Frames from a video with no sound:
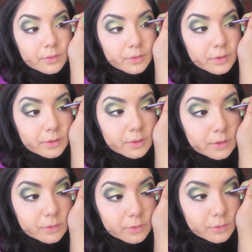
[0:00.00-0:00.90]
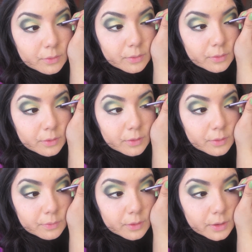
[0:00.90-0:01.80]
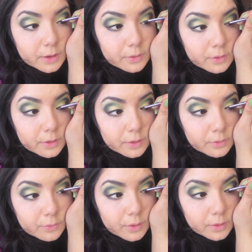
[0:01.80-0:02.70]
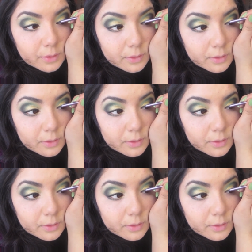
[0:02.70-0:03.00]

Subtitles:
sure that you get into the corner of your lash line as well.